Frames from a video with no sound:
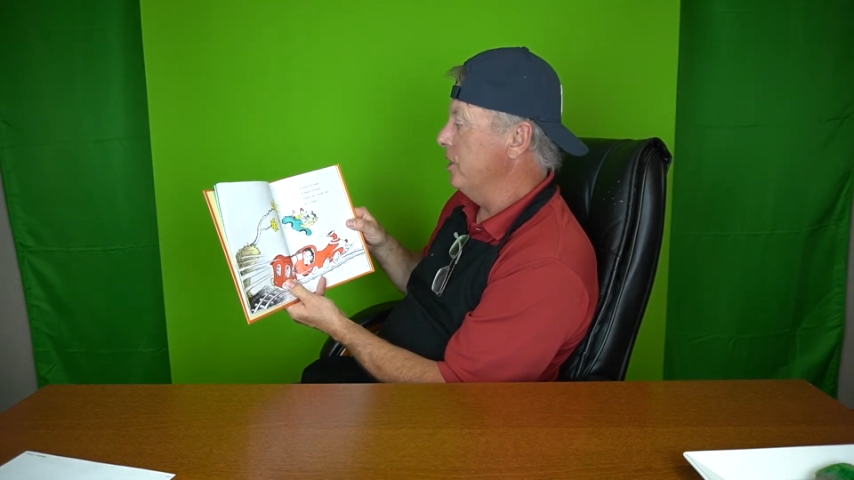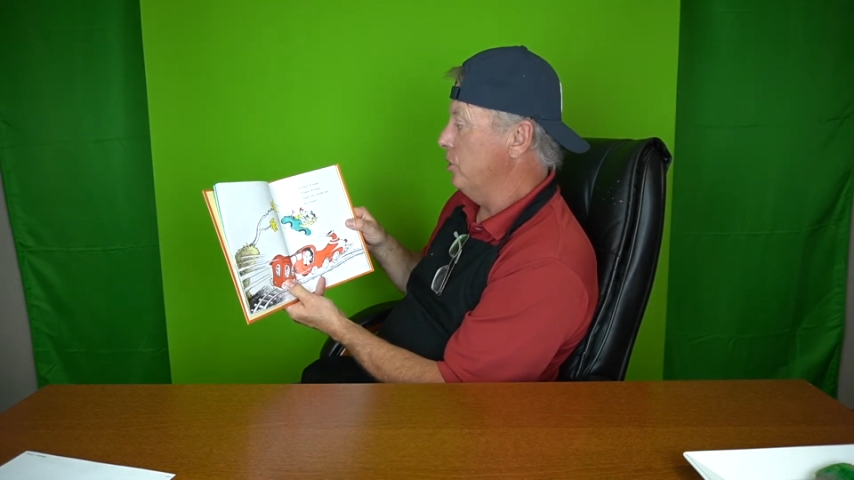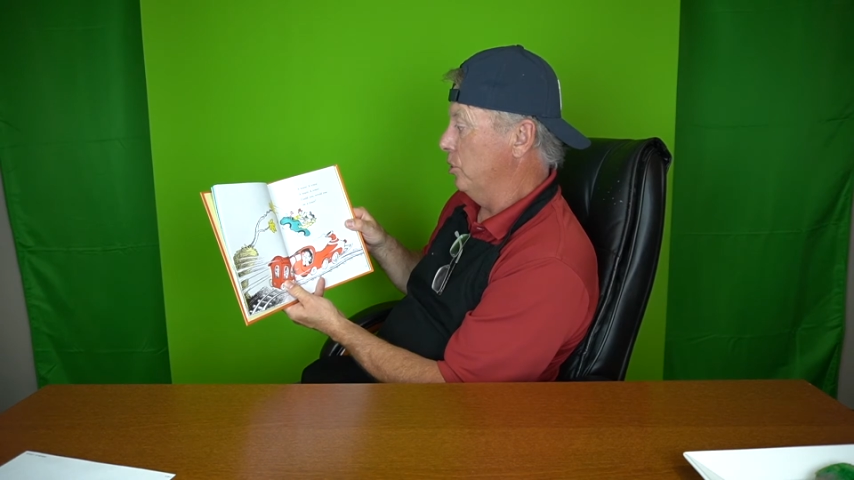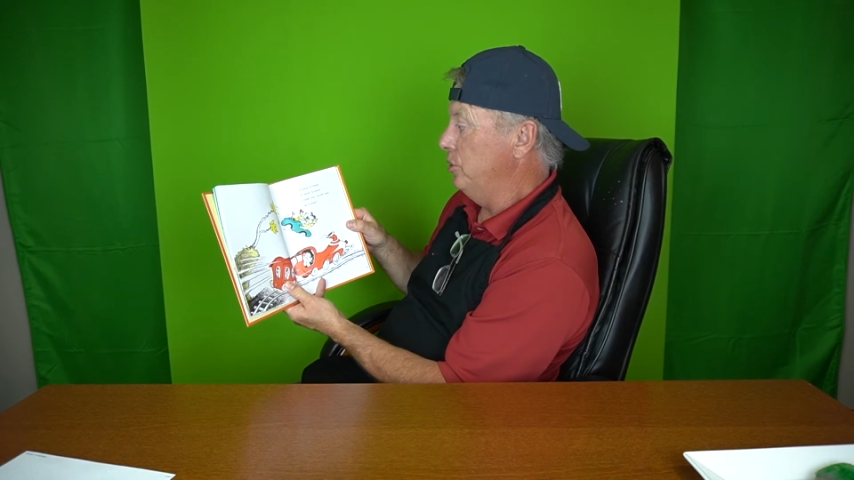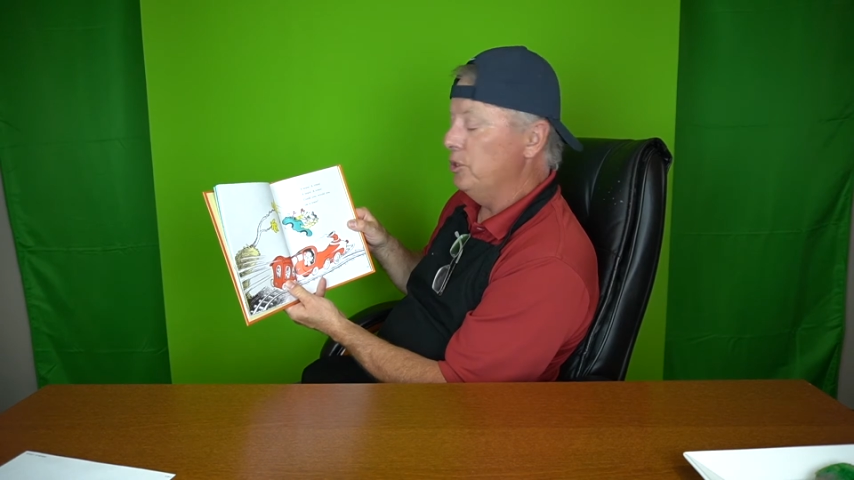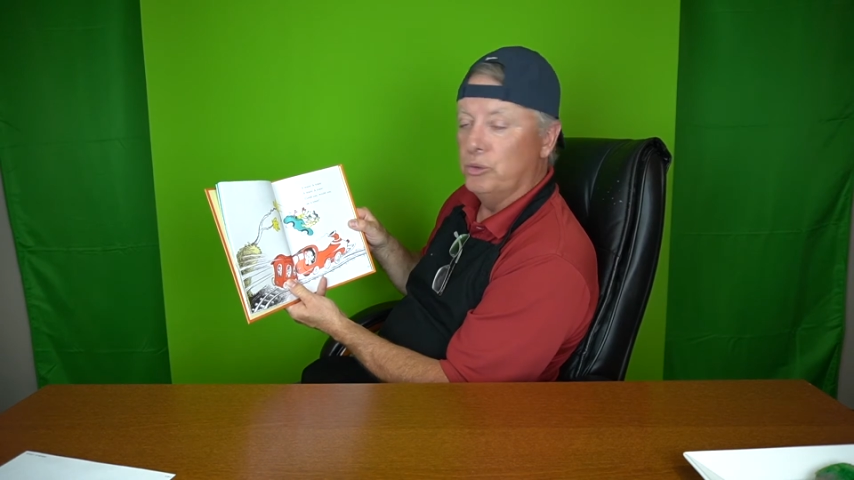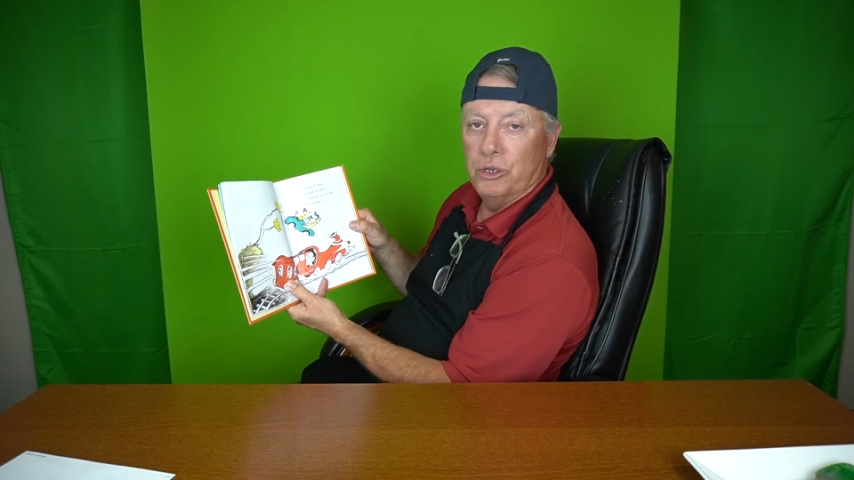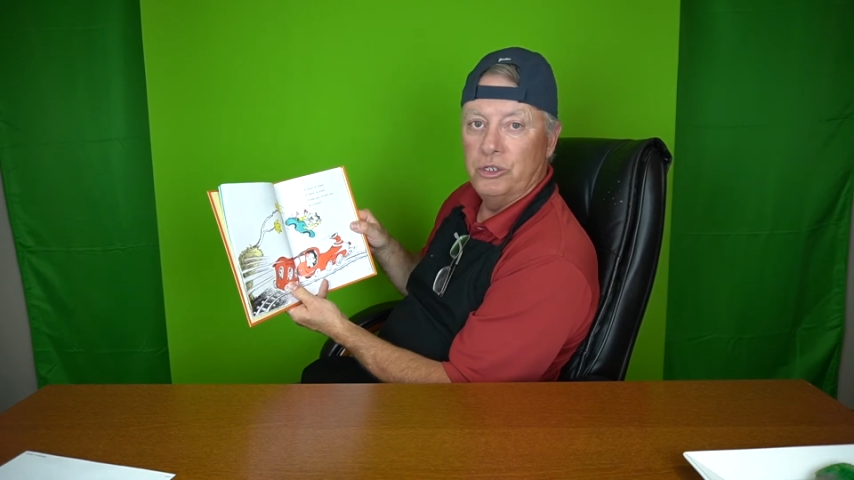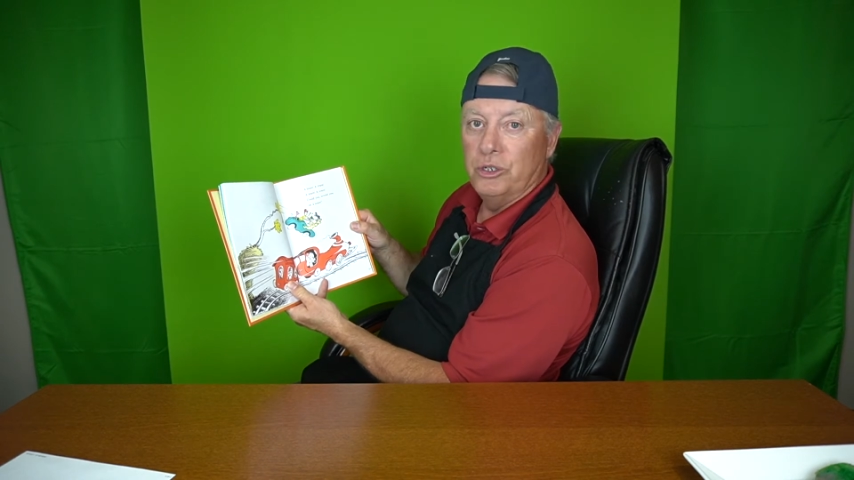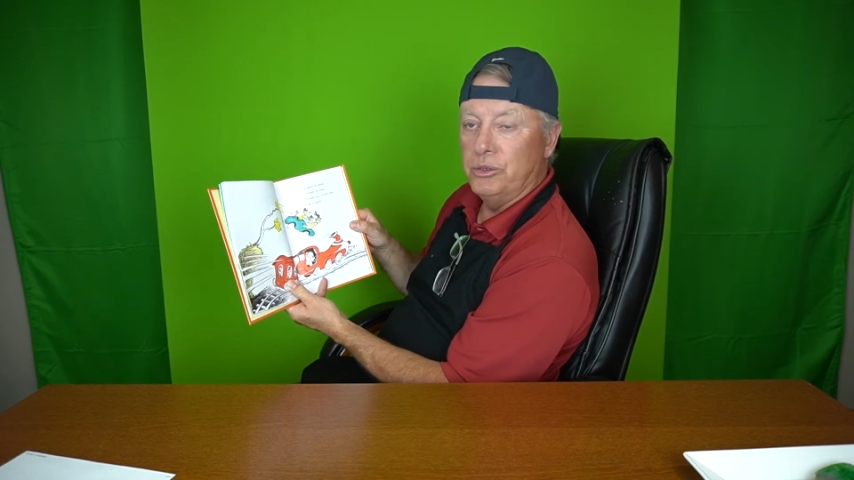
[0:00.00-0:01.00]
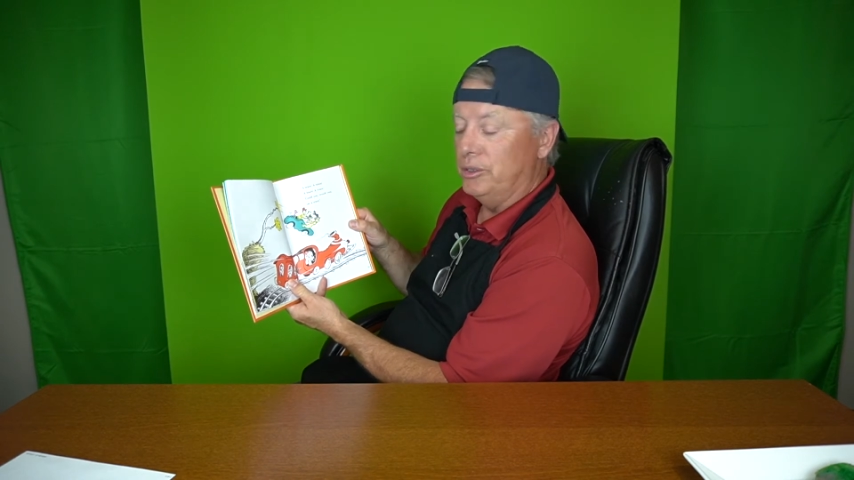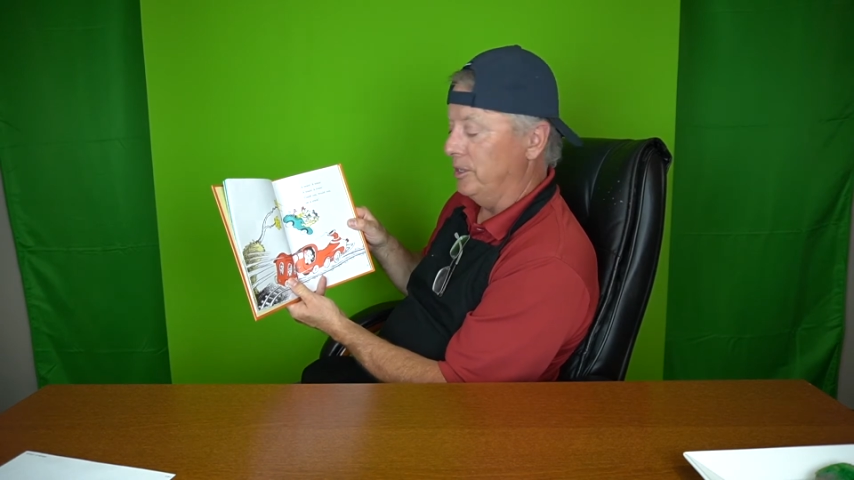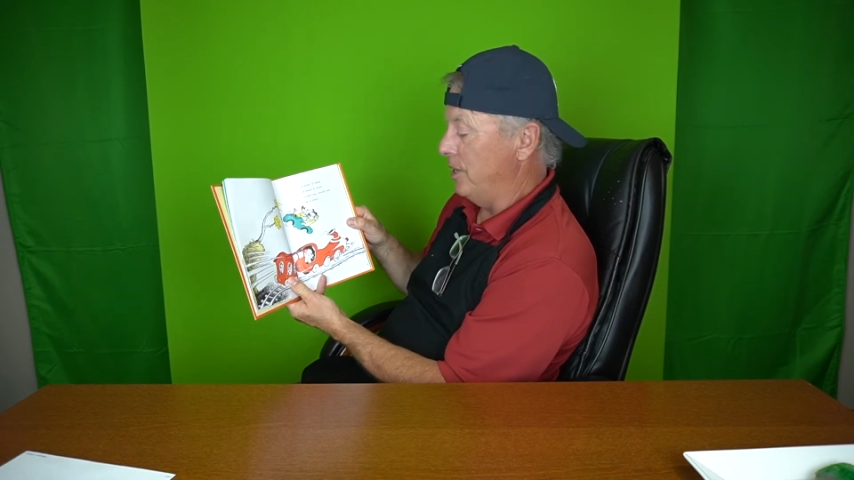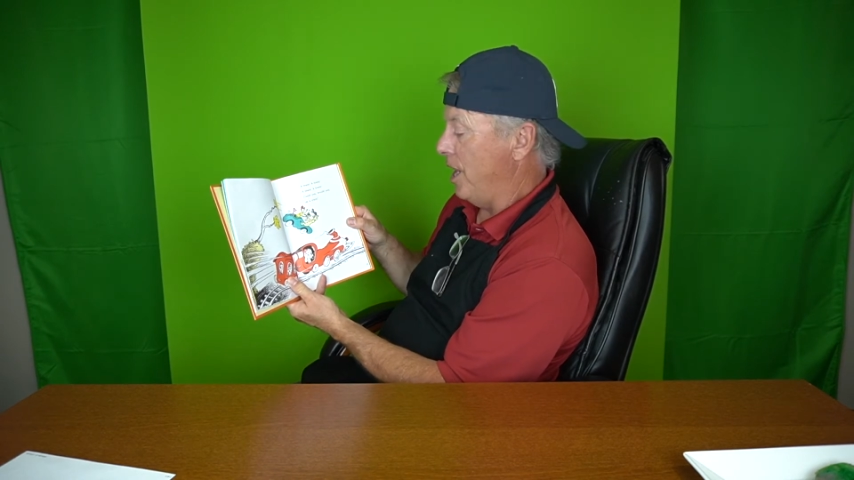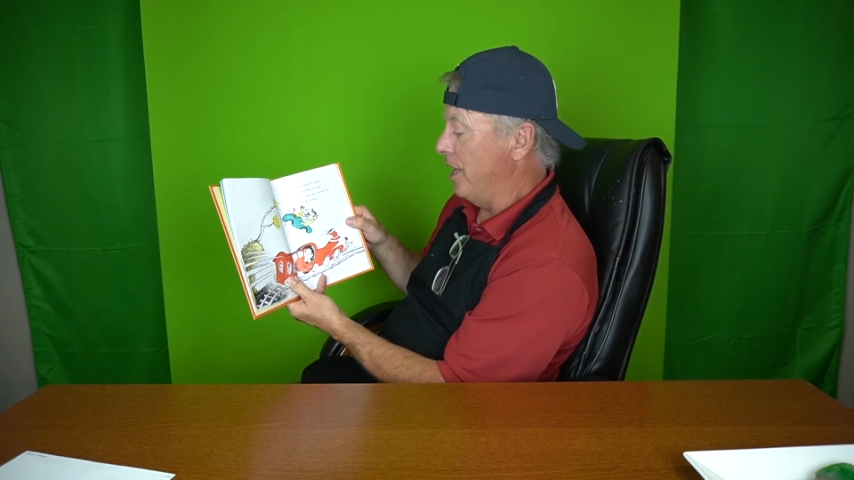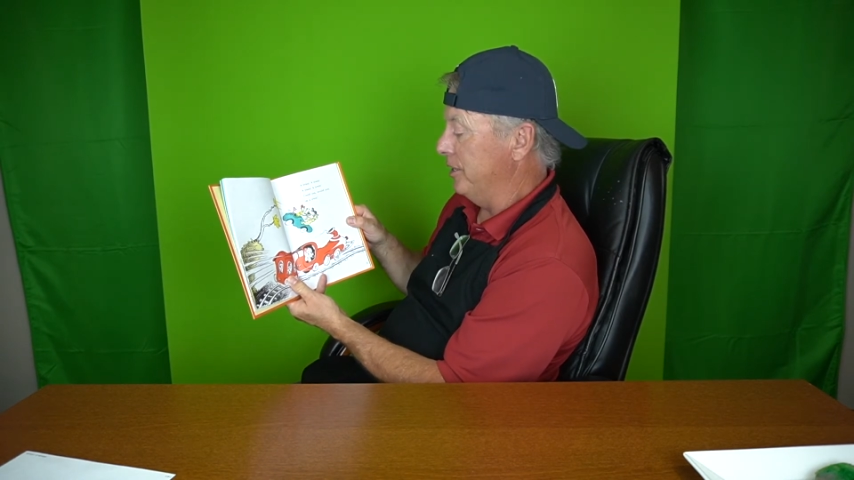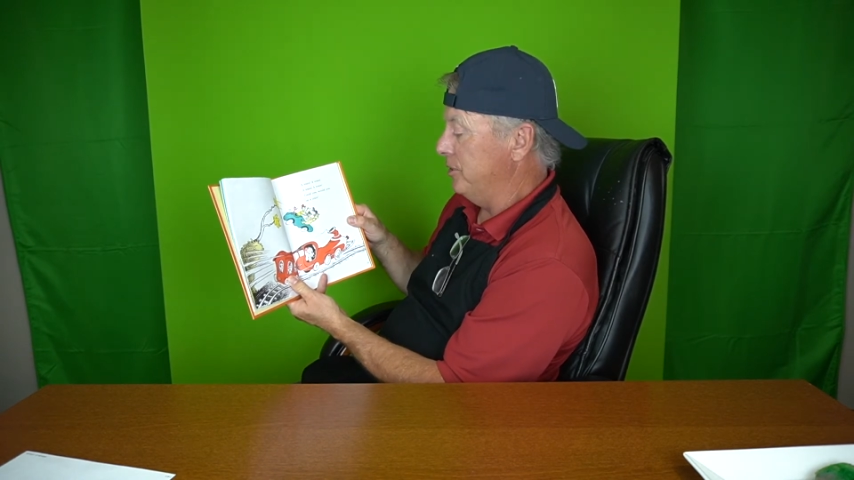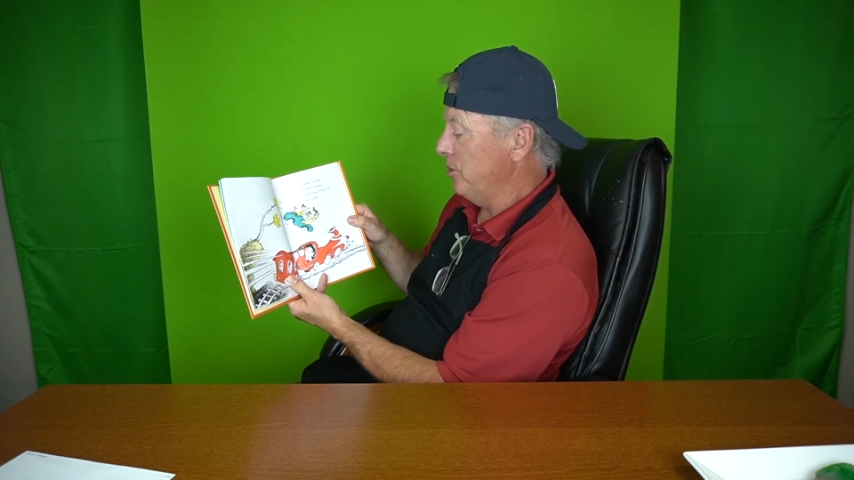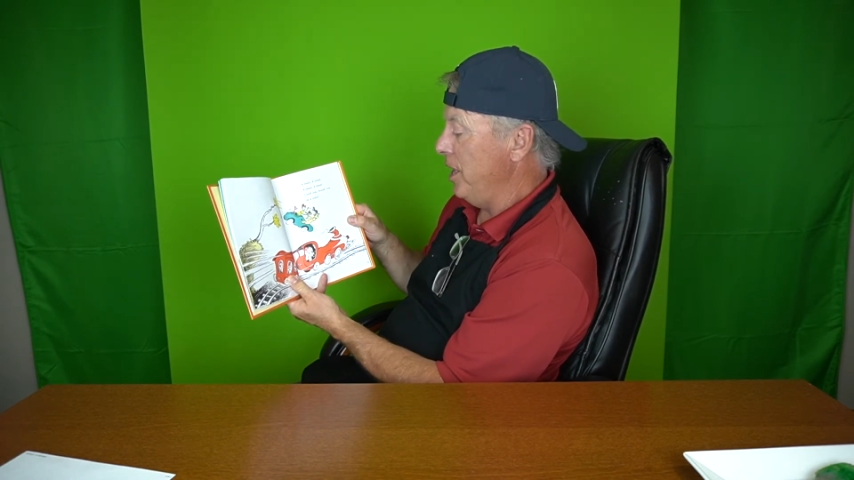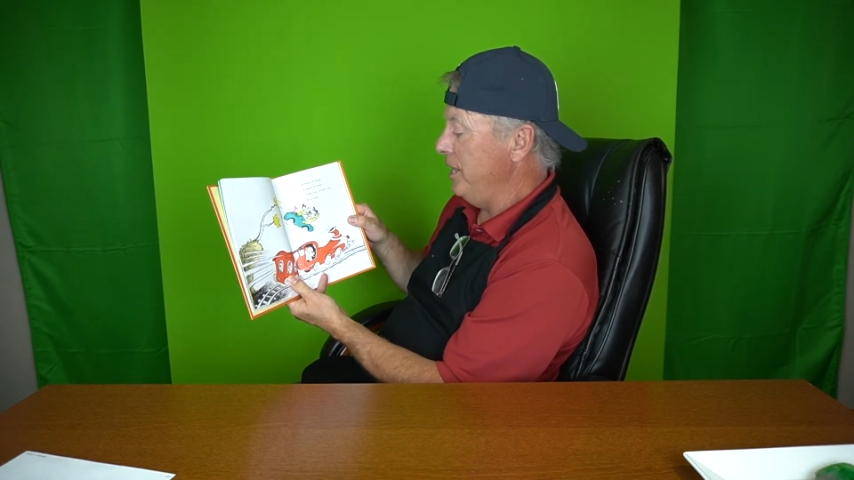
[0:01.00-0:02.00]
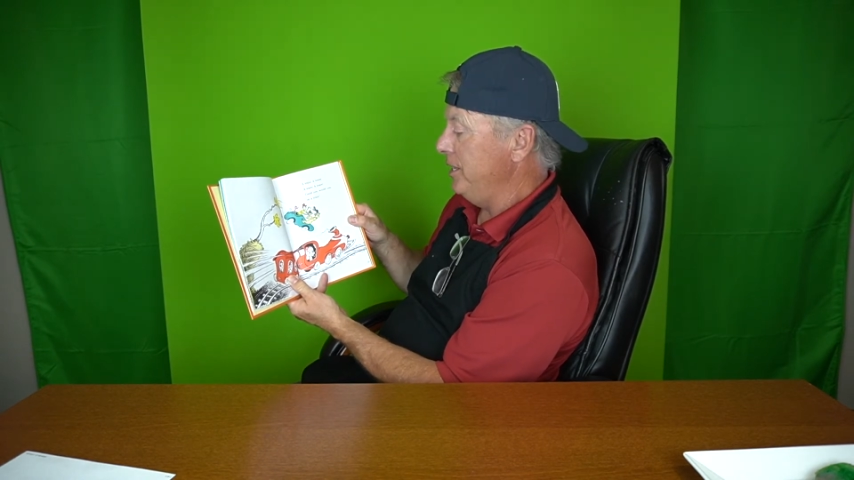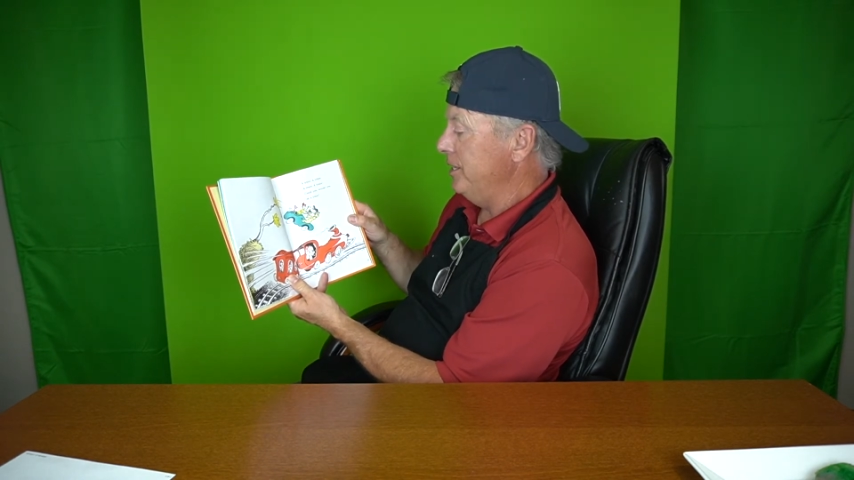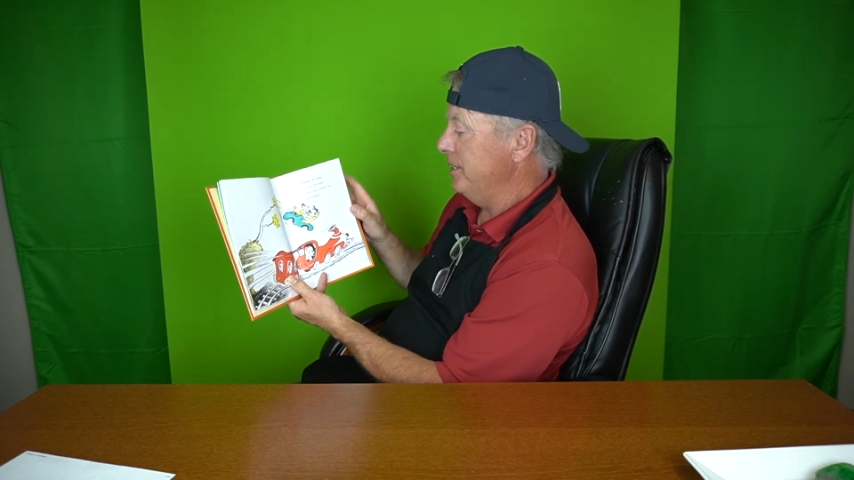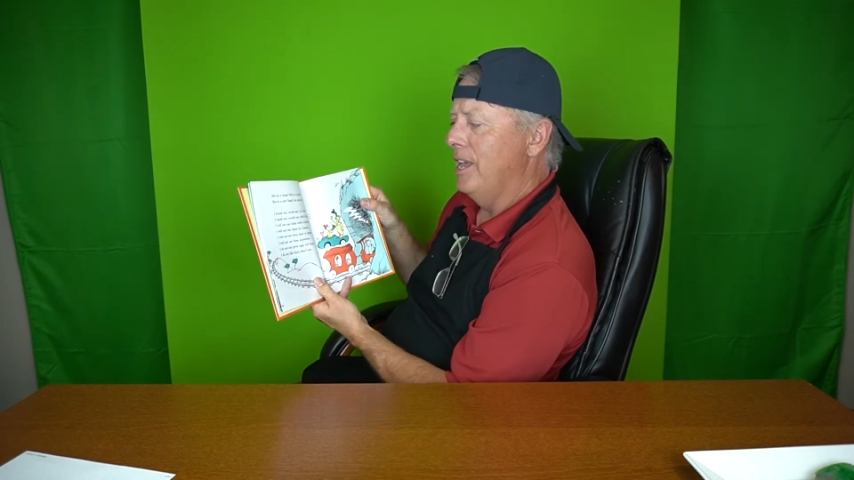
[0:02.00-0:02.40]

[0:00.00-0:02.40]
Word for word: Could you, would you? On a train?